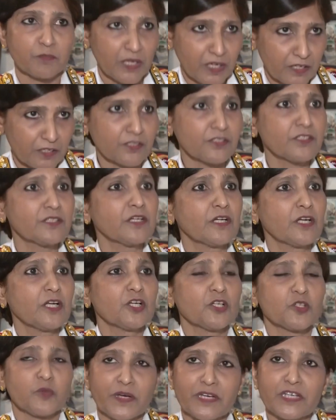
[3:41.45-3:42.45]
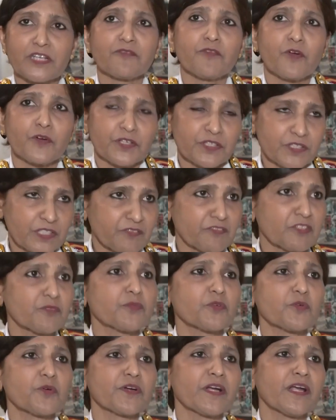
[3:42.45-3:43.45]
Bharat 2047
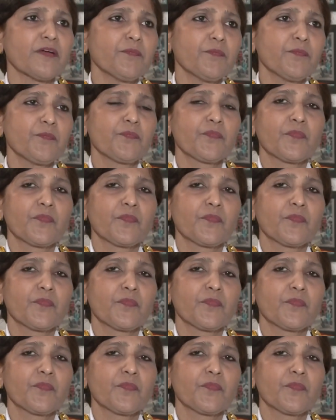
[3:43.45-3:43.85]
program.